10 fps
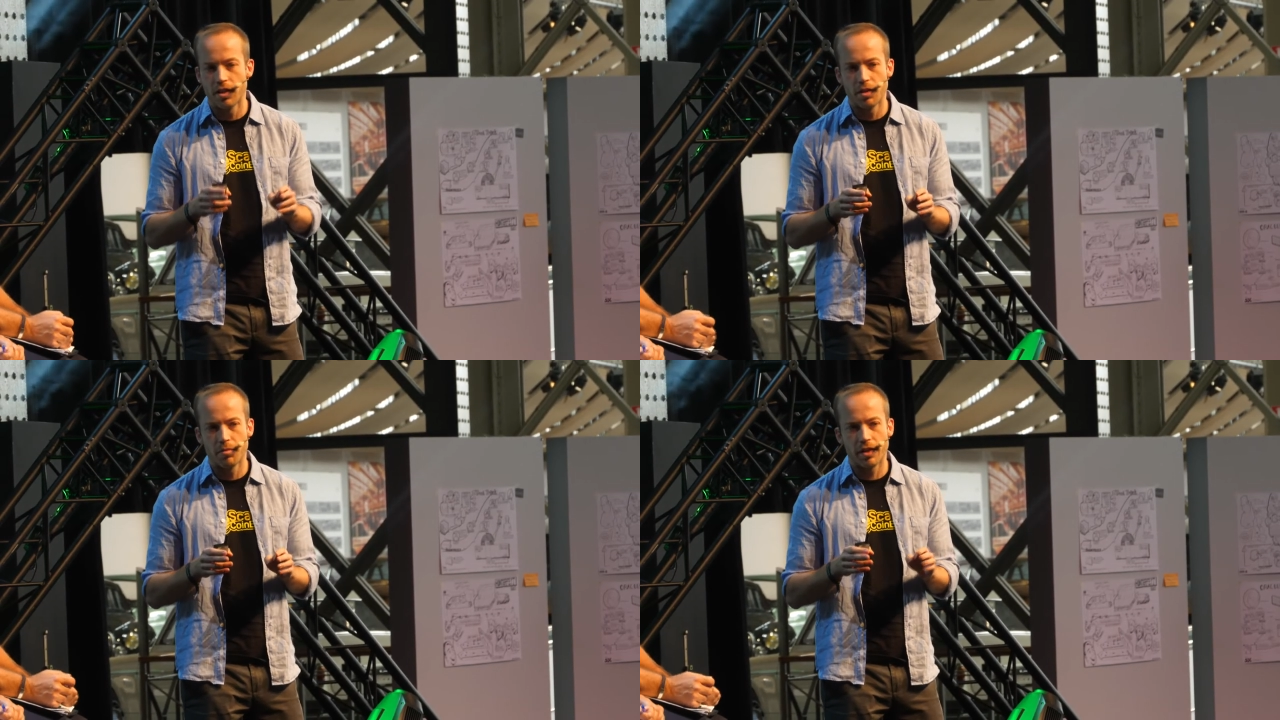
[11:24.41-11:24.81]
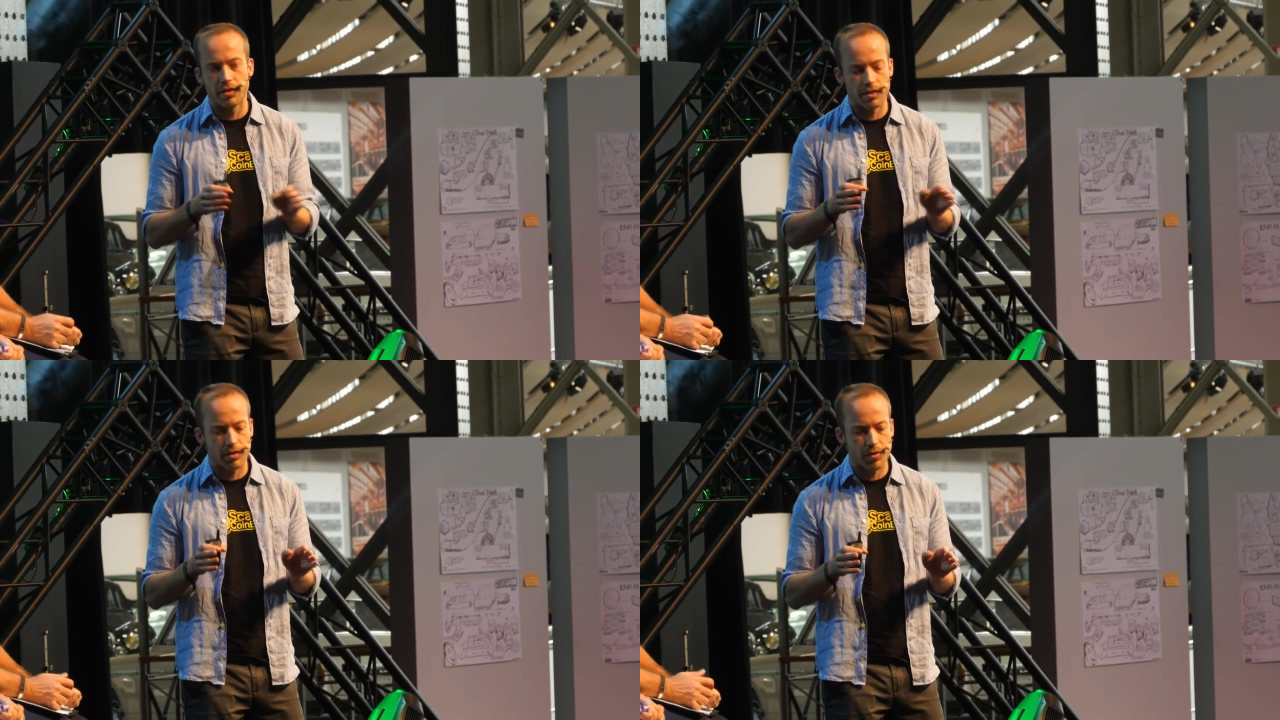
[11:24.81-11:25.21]
But
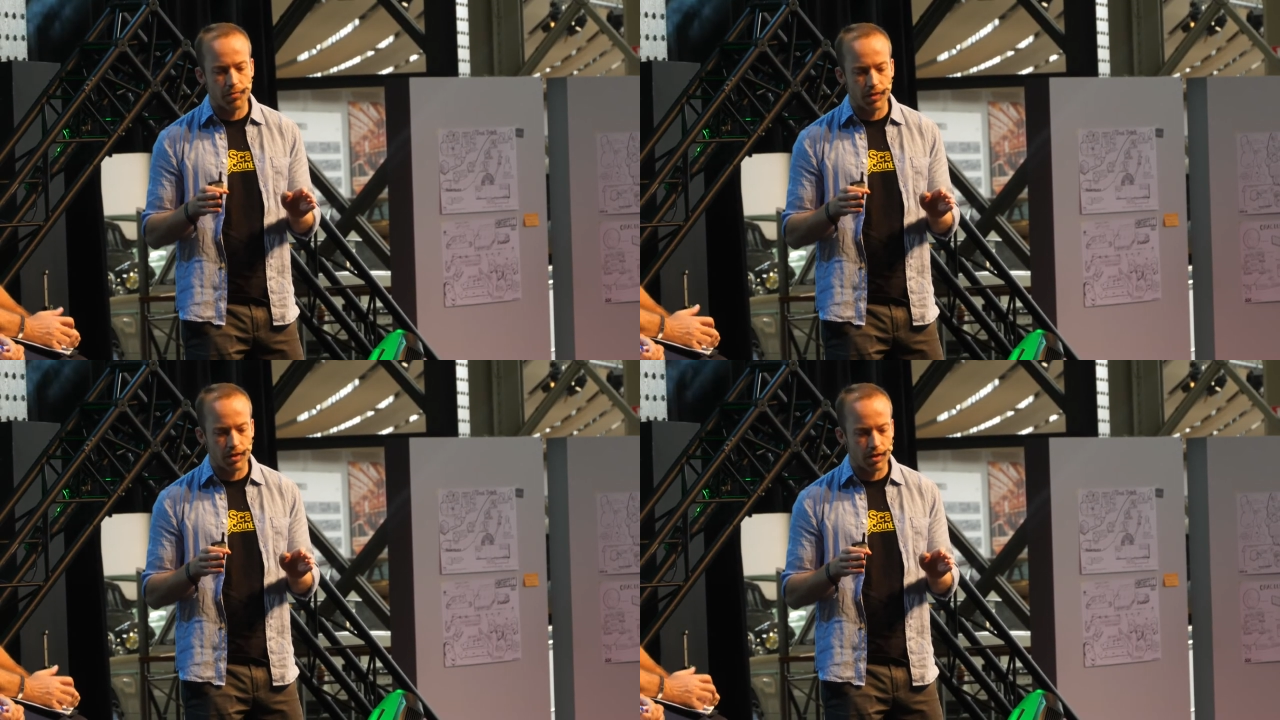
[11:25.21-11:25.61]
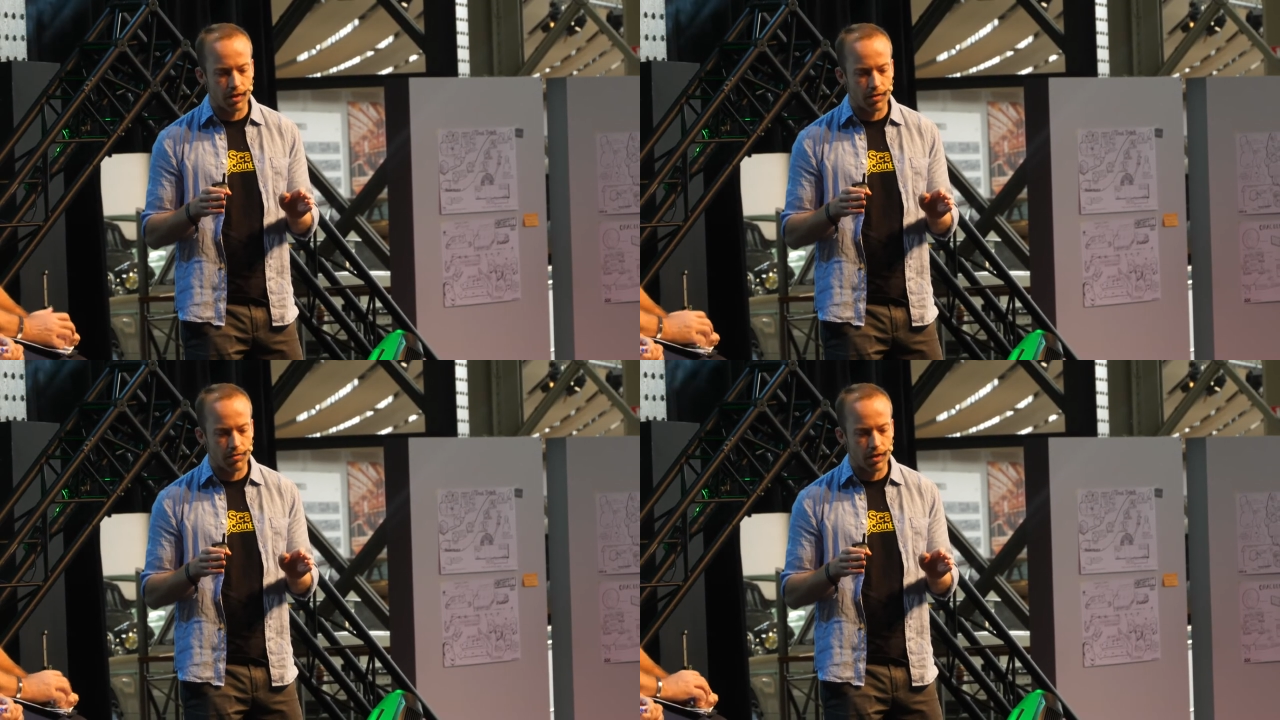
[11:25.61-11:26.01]

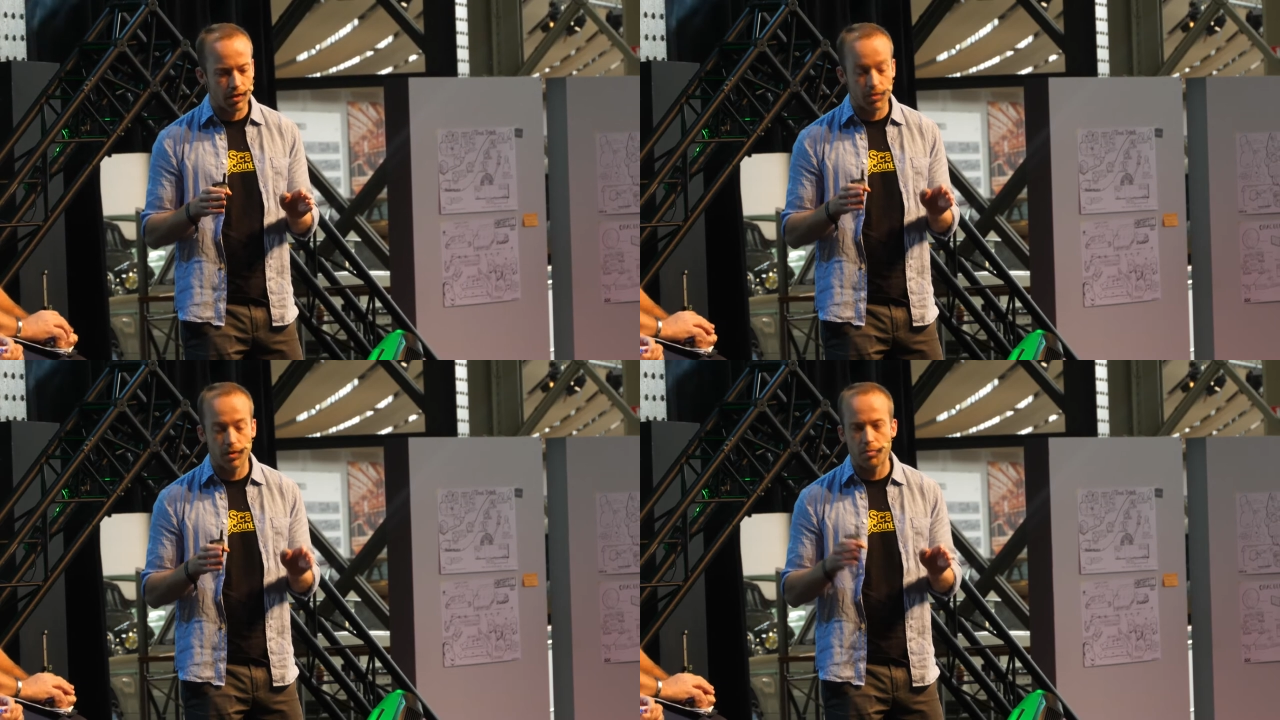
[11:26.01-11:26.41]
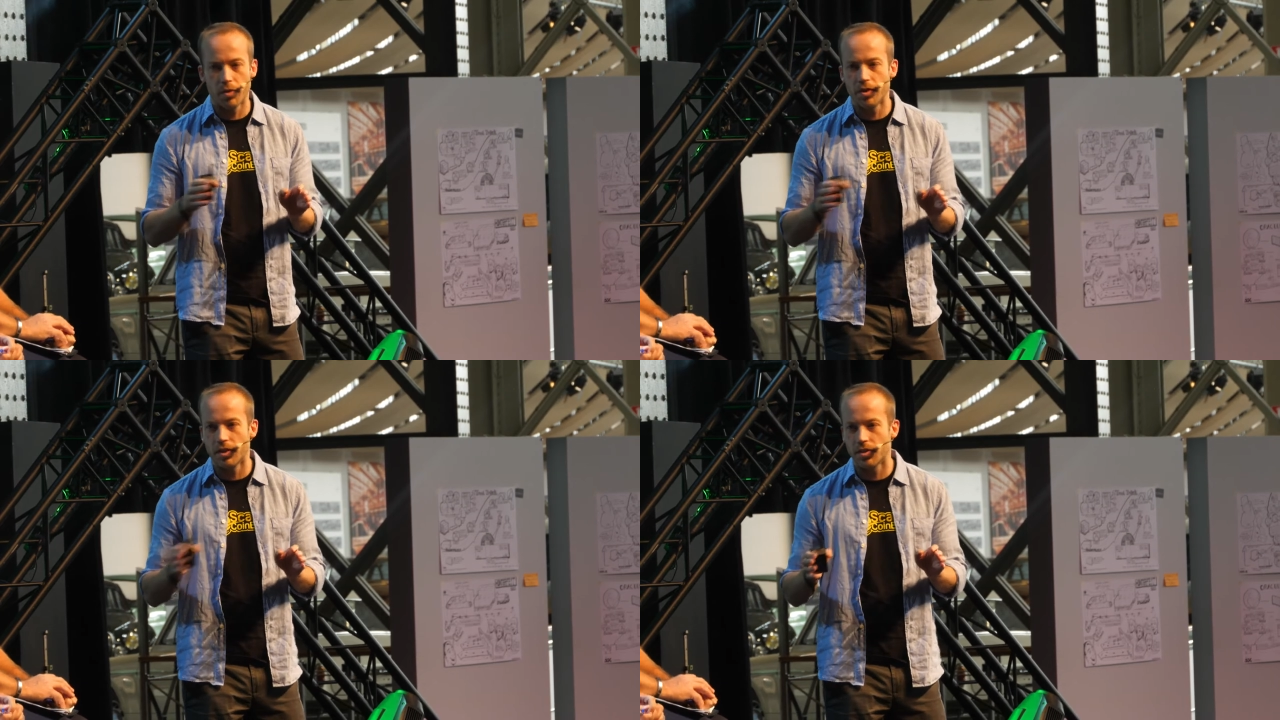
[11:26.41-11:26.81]
so the
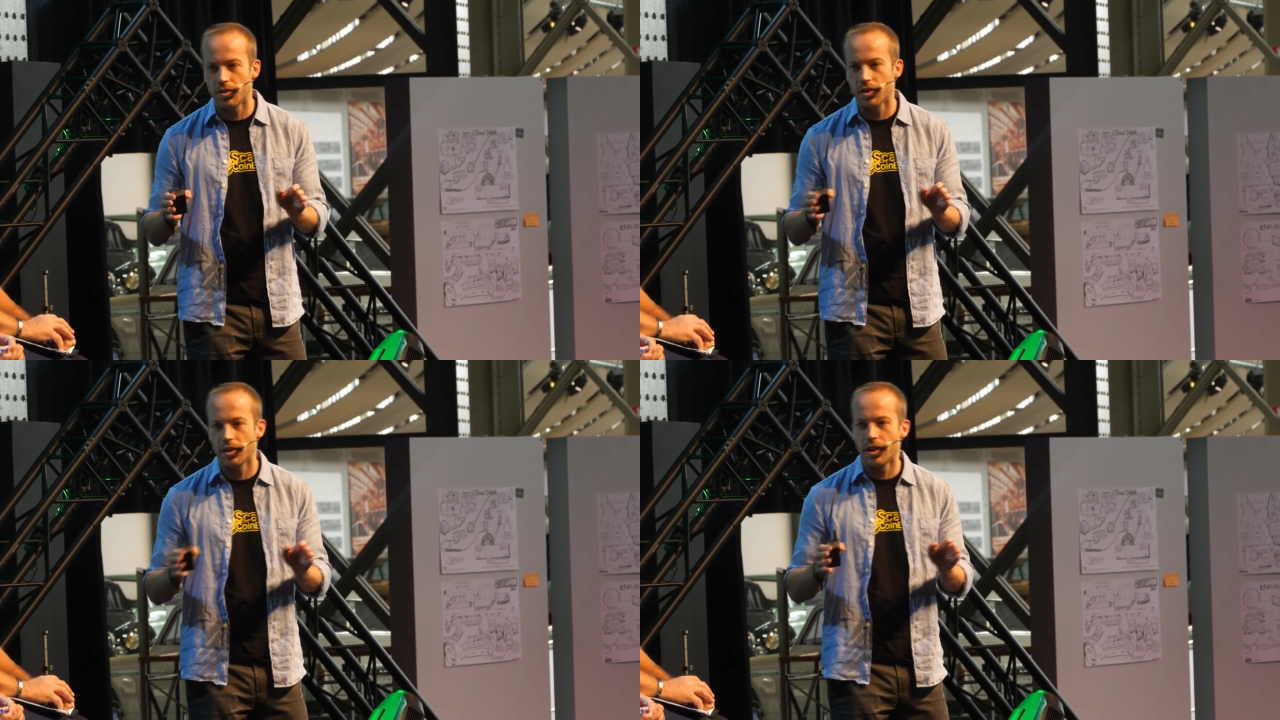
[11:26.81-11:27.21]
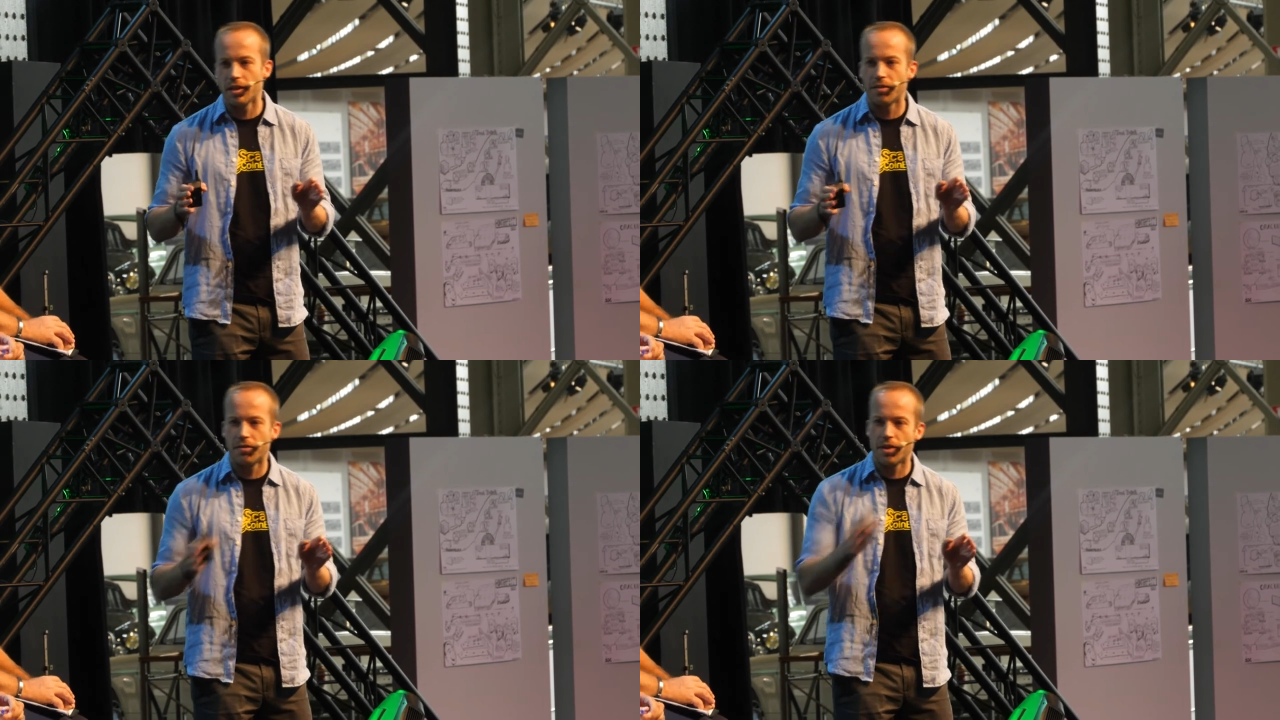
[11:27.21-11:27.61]
point is get
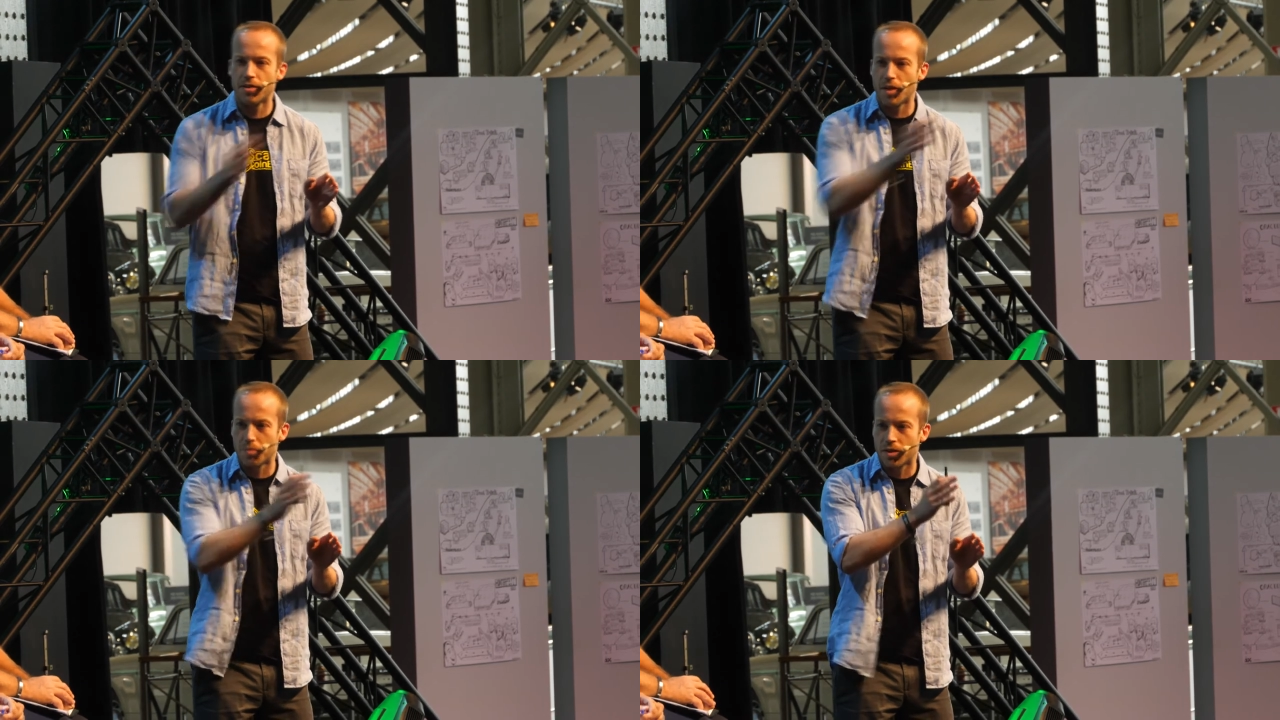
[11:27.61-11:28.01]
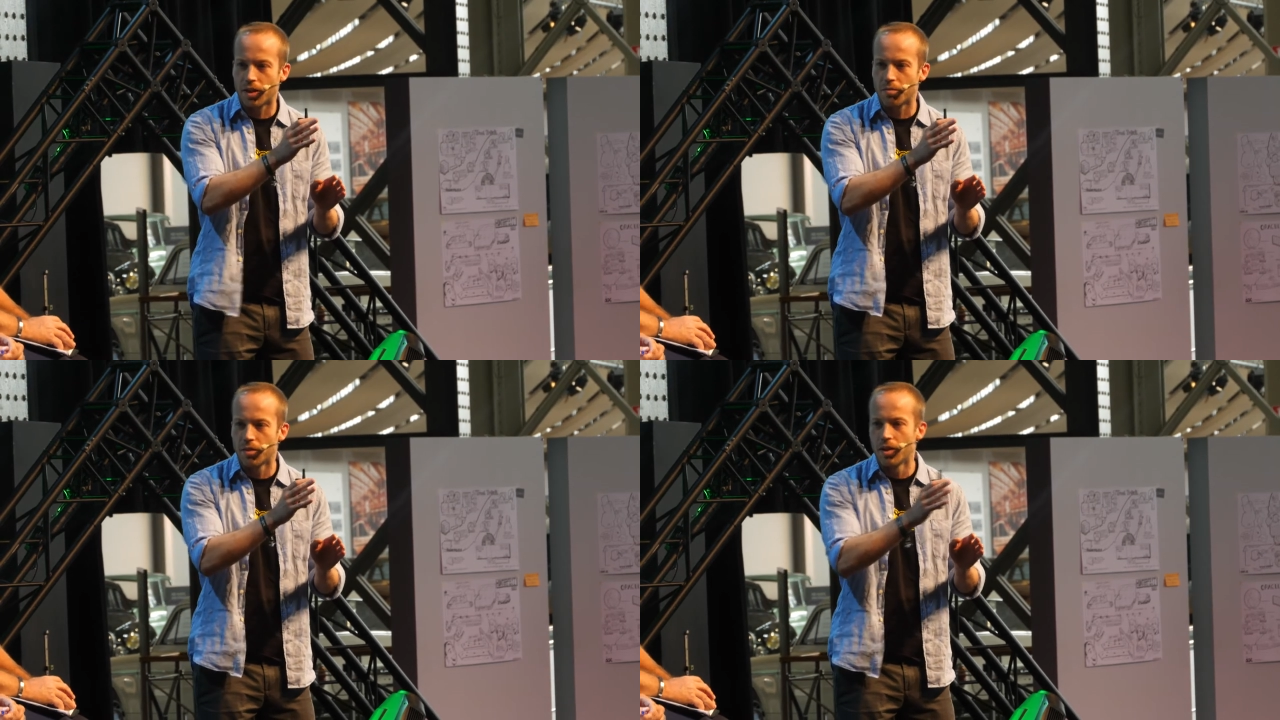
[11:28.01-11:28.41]
the fakes
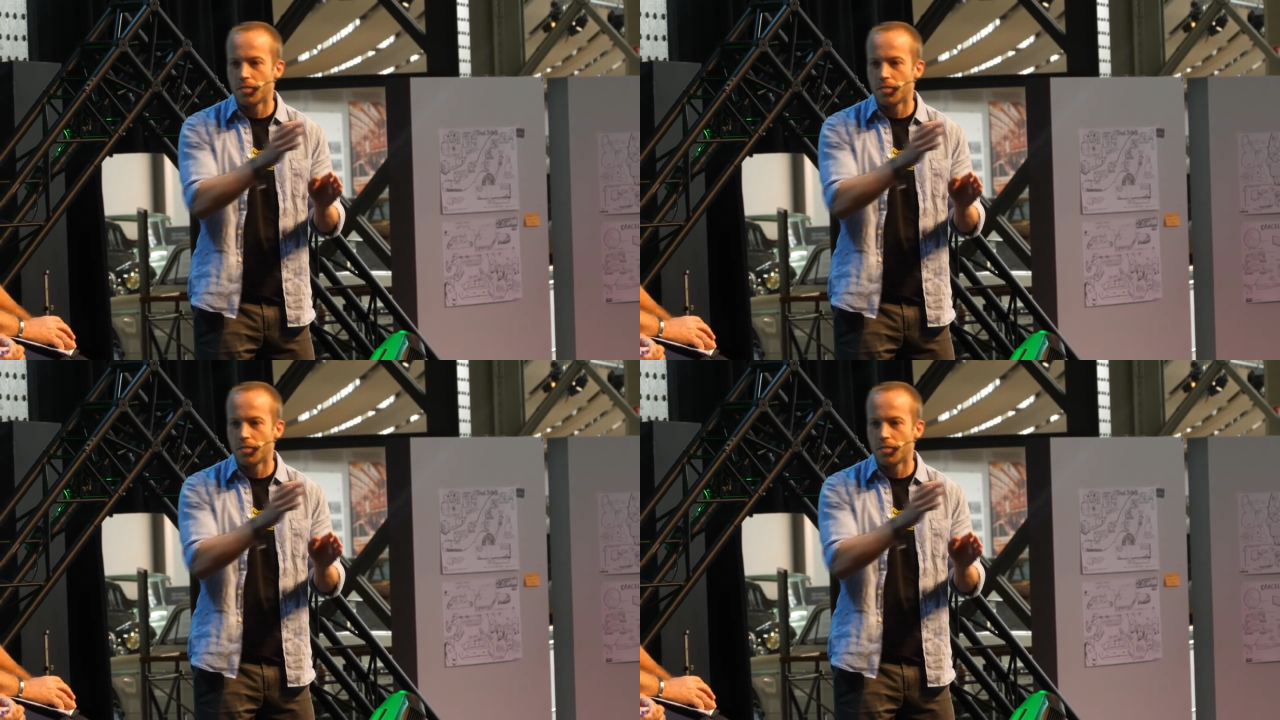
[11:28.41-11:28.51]
upstream,